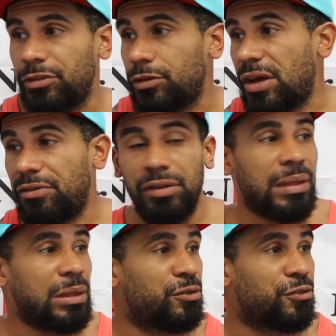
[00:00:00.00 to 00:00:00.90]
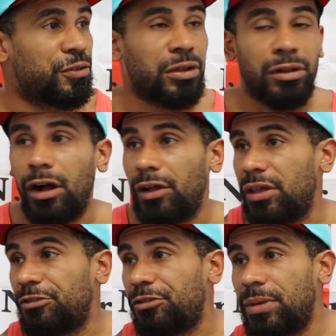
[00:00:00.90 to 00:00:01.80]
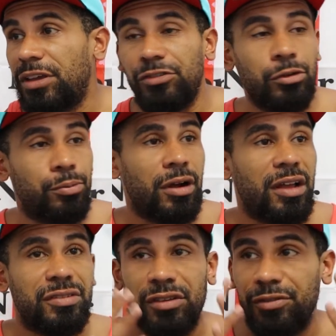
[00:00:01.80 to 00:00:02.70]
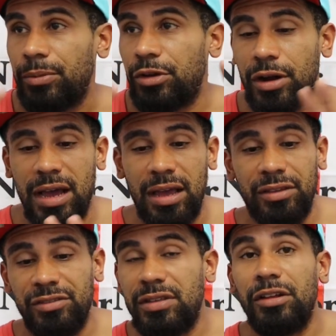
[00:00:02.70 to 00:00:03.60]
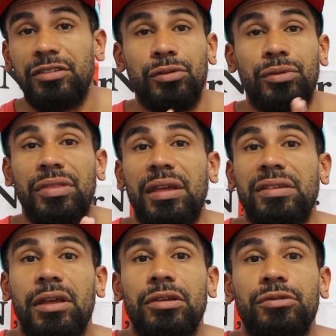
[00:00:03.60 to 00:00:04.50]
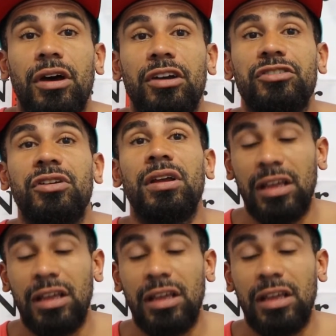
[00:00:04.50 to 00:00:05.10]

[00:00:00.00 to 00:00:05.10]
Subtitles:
So everything you feel, all the information you process from your eyes down to the things that you touch,